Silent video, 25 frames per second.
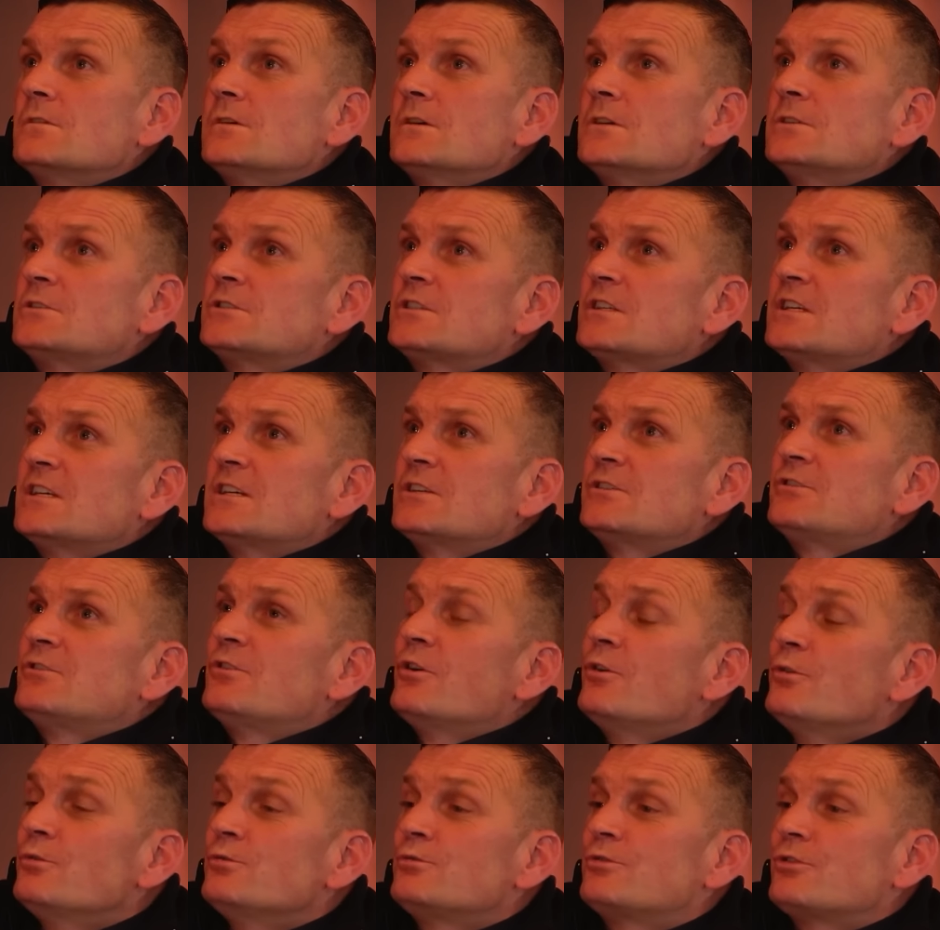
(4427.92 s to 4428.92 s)
I'd say,
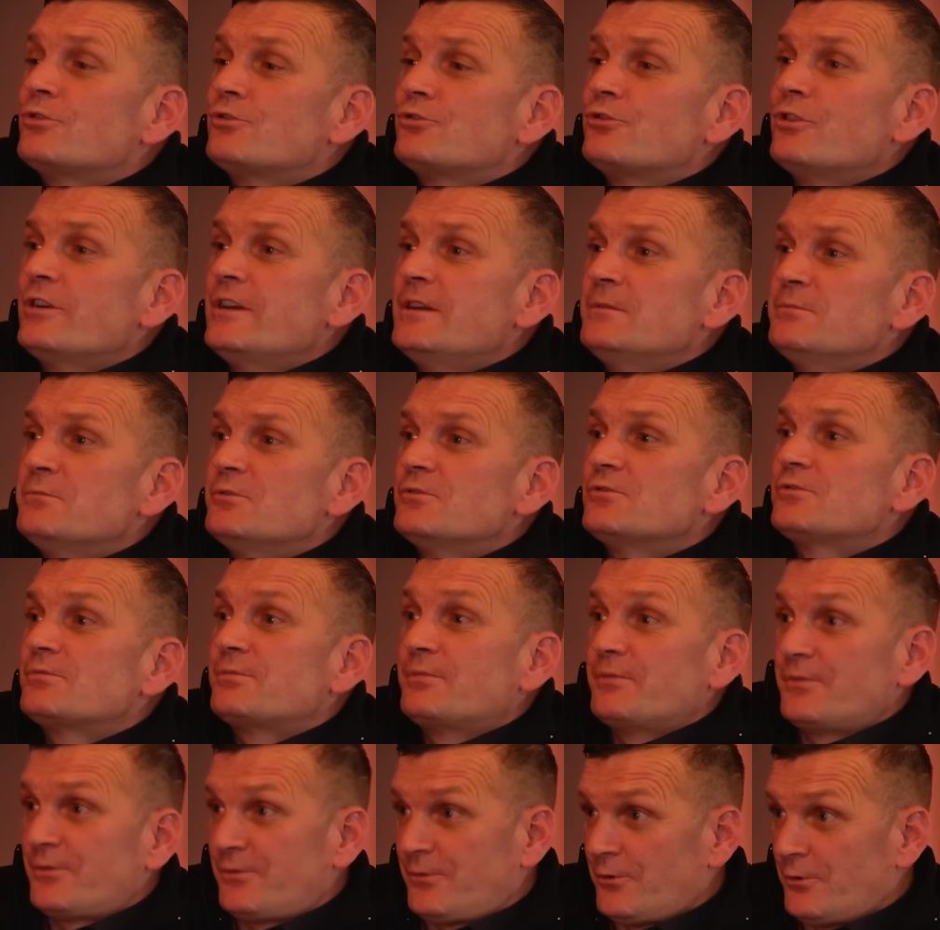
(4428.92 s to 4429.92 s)
two to three months
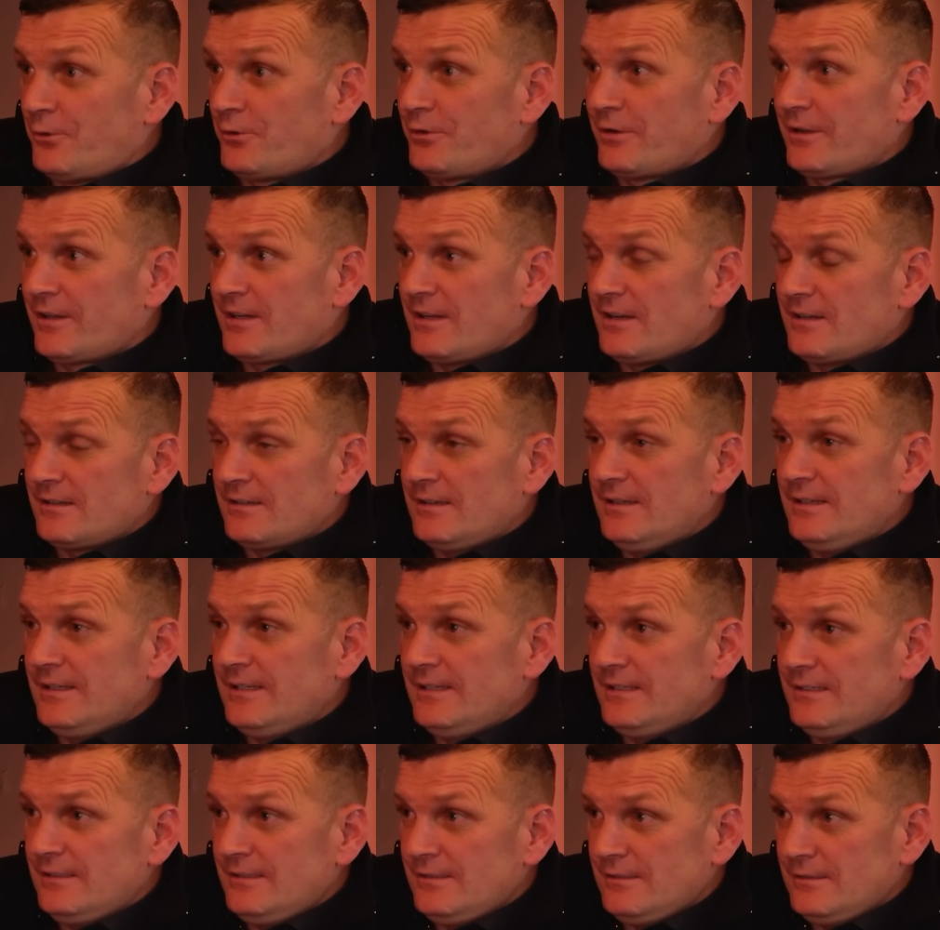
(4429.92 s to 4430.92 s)
before I got
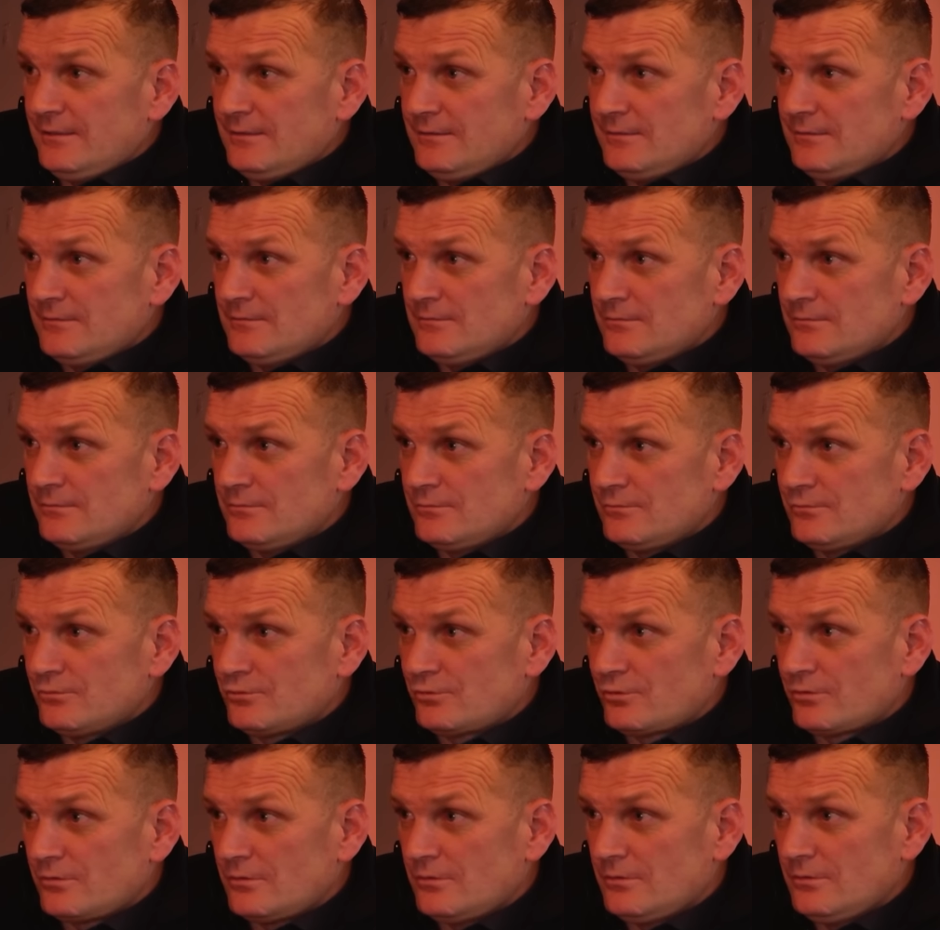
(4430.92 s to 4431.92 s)
clean.
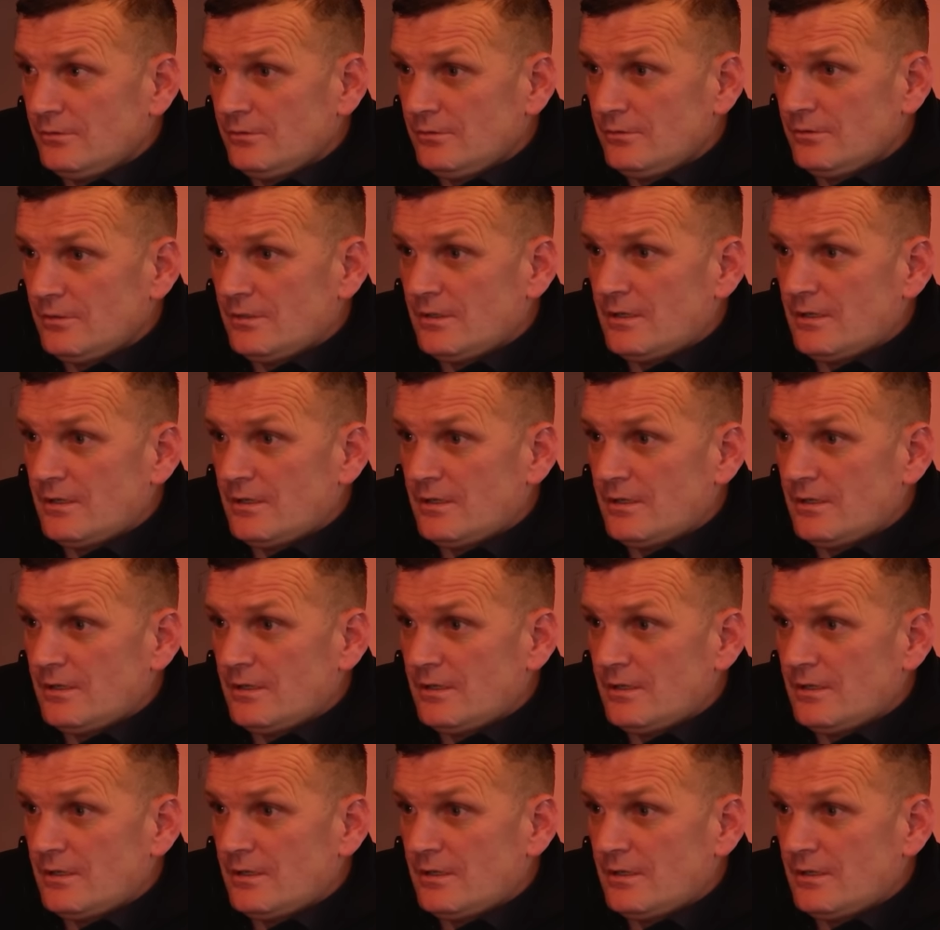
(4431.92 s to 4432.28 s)
Do you know?